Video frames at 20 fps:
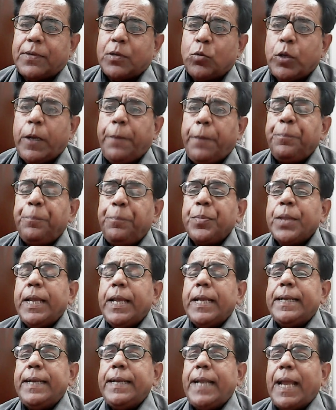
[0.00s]
Okay,
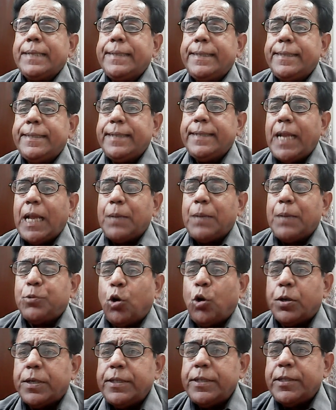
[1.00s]
next
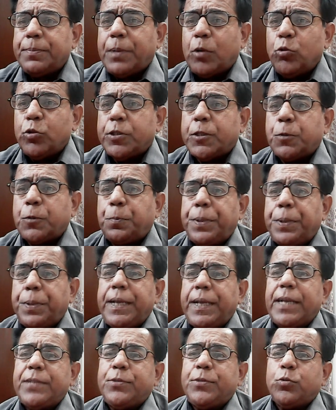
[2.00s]
snapshot is about
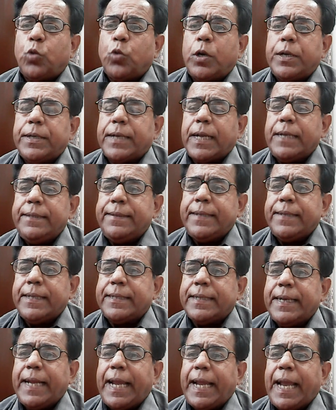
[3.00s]
space
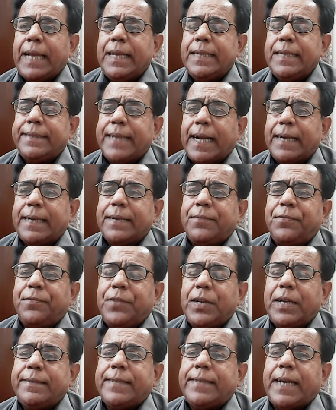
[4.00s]
quantization Lz,
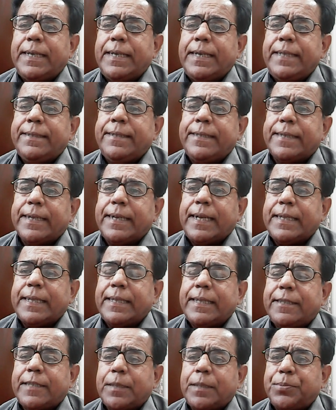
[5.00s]
where z is written as a
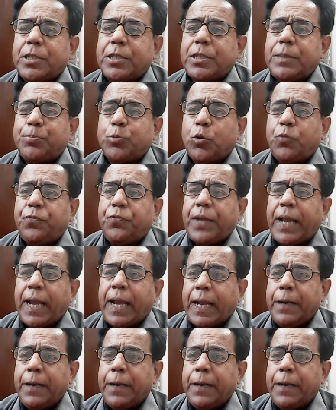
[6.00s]
subscript of L.